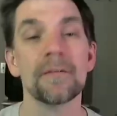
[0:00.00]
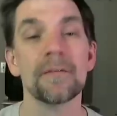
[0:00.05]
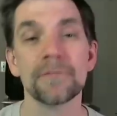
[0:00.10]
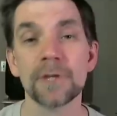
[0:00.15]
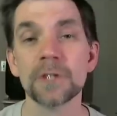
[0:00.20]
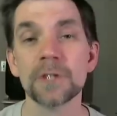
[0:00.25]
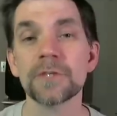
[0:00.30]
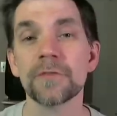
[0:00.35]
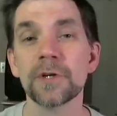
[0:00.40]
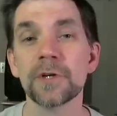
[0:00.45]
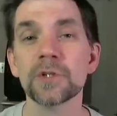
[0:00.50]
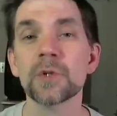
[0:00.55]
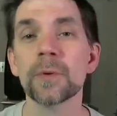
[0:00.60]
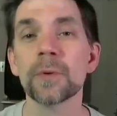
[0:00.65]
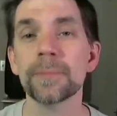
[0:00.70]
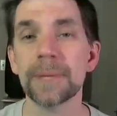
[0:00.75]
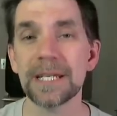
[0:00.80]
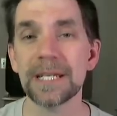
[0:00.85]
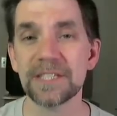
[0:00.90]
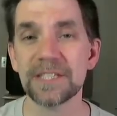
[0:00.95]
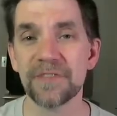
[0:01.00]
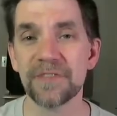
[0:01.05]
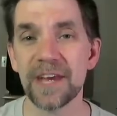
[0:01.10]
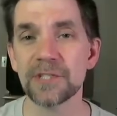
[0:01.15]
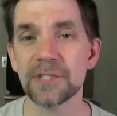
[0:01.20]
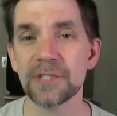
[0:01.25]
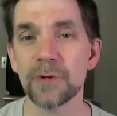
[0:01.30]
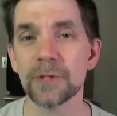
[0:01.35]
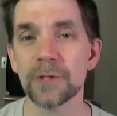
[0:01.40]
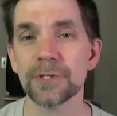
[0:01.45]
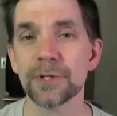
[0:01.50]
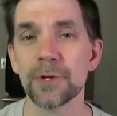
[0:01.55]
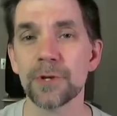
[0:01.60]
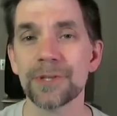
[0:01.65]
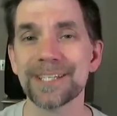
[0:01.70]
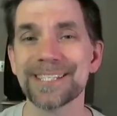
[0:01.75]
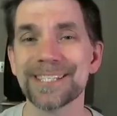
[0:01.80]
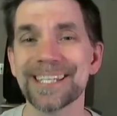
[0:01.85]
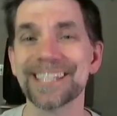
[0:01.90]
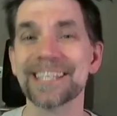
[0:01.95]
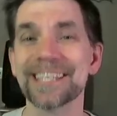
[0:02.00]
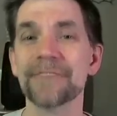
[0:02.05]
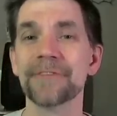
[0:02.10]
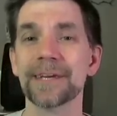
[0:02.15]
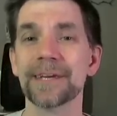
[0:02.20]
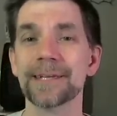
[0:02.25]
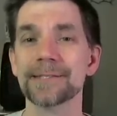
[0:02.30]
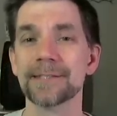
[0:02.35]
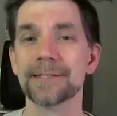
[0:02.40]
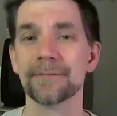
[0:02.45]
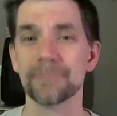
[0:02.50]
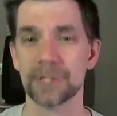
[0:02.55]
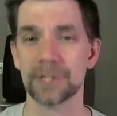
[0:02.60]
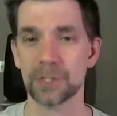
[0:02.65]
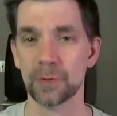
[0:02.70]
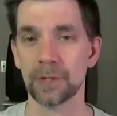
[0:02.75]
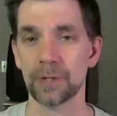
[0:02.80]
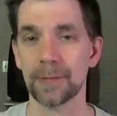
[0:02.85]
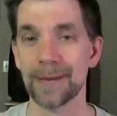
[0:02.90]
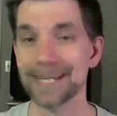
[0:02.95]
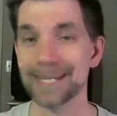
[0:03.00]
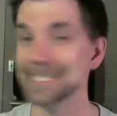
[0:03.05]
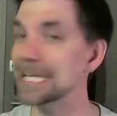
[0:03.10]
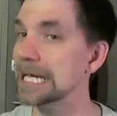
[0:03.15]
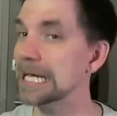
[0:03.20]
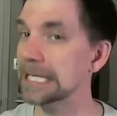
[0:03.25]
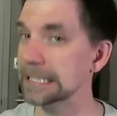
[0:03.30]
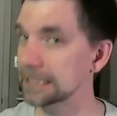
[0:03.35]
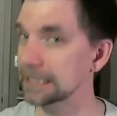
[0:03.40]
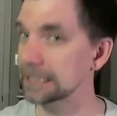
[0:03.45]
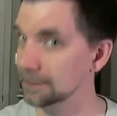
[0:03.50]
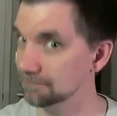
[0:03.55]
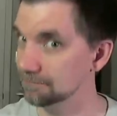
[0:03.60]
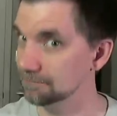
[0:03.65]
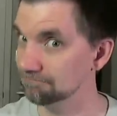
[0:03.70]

For those of you Twin Peaks fans, you also know the significance of Missoula, Montana.